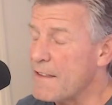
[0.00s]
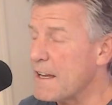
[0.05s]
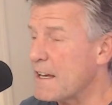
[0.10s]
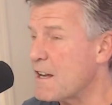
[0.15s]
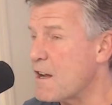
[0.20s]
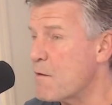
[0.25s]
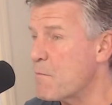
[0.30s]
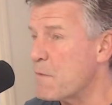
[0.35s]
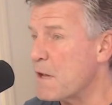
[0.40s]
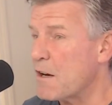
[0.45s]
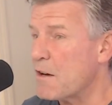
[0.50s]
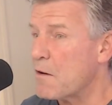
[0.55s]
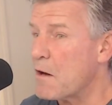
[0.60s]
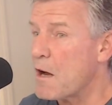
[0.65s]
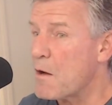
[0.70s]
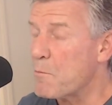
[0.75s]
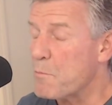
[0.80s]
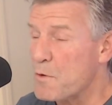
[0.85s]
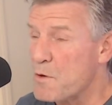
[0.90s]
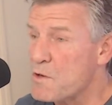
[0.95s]
And they come
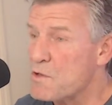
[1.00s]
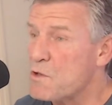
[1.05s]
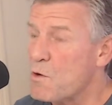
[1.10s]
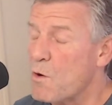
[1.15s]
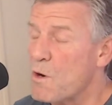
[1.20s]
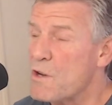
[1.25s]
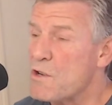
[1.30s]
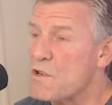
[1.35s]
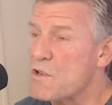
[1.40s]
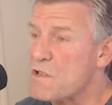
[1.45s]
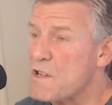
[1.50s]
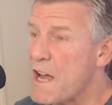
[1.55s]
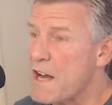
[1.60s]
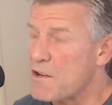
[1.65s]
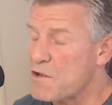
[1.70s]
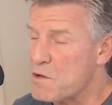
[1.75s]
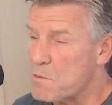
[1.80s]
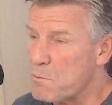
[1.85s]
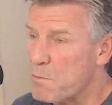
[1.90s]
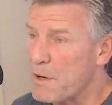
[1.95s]
there. Bruised Orange is
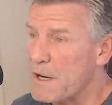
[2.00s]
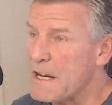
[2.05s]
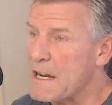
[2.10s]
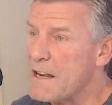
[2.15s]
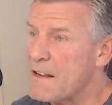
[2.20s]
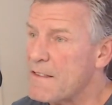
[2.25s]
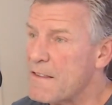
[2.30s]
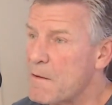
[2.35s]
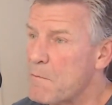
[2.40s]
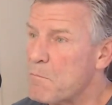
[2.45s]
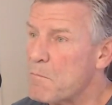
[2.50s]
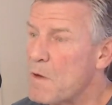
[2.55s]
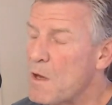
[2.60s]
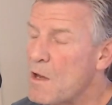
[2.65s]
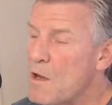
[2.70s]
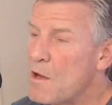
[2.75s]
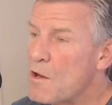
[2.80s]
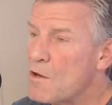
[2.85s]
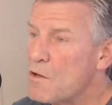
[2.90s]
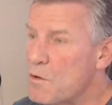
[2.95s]
actually bringing them
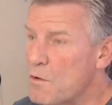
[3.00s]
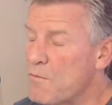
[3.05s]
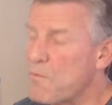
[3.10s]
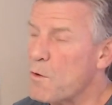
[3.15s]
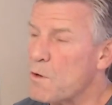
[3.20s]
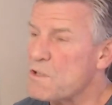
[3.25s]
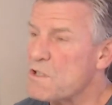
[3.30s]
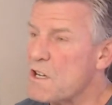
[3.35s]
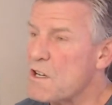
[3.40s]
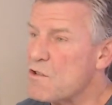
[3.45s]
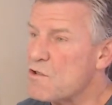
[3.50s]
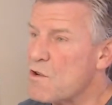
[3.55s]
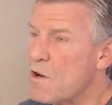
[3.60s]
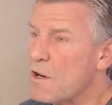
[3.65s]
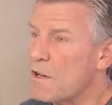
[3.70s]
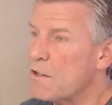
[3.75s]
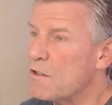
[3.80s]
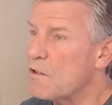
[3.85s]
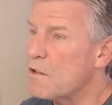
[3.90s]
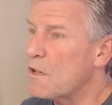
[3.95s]
to Fort St.
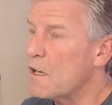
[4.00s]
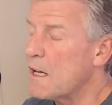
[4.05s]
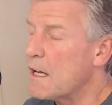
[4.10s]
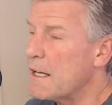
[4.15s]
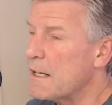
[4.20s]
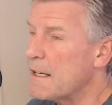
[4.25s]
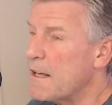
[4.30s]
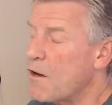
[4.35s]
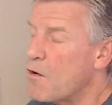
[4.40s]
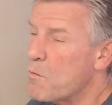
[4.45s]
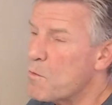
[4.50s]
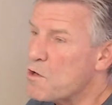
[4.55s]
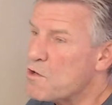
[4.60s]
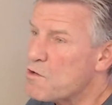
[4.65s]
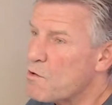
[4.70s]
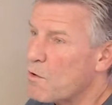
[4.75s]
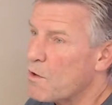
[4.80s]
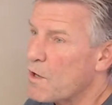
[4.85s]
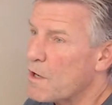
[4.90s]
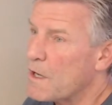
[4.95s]
John. Naomi
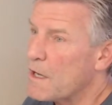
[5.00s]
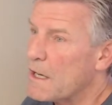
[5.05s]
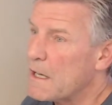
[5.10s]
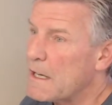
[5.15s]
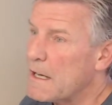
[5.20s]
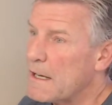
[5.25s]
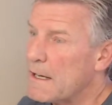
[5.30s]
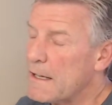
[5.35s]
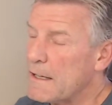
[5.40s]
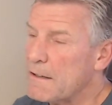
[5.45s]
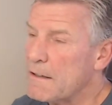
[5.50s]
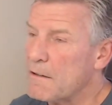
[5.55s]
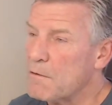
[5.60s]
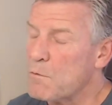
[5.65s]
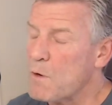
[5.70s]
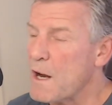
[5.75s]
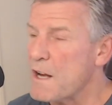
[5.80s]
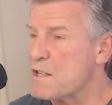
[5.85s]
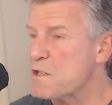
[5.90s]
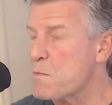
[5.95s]
Shore and
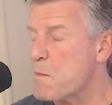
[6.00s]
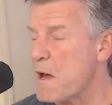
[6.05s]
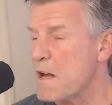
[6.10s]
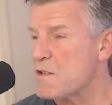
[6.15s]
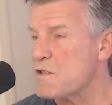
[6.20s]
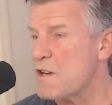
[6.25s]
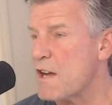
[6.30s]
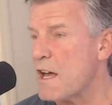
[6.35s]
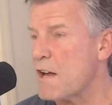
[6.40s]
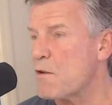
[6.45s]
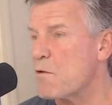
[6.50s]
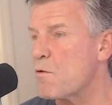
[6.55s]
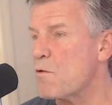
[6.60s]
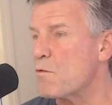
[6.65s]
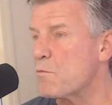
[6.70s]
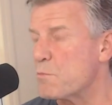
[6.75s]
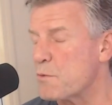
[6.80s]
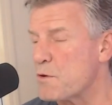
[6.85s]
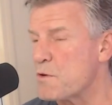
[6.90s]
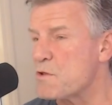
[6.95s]
Ryan Sebastiano
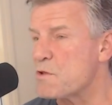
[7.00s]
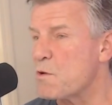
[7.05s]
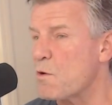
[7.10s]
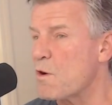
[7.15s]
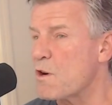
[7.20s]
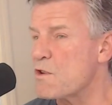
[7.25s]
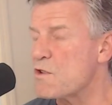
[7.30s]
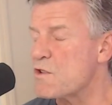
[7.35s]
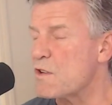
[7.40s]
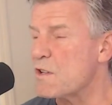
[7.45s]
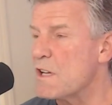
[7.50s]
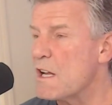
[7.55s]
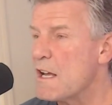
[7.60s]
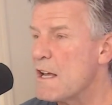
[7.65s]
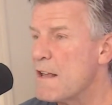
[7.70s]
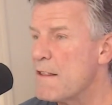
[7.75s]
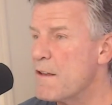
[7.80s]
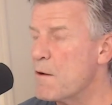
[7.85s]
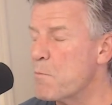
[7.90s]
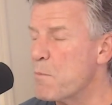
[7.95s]
own Bruised Orange, and
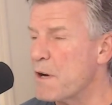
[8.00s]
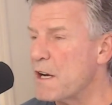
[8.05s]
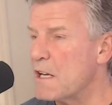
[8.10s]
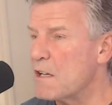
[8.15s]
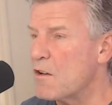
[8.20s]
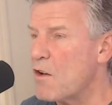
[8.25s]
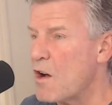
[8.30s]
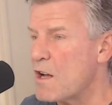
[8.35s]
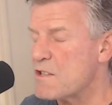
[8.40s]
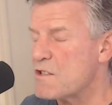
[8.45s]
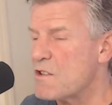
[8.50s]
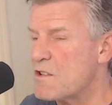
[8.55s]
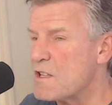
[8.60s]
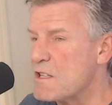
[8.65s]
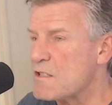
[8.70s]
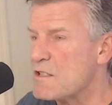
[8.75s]
they're bringing lots of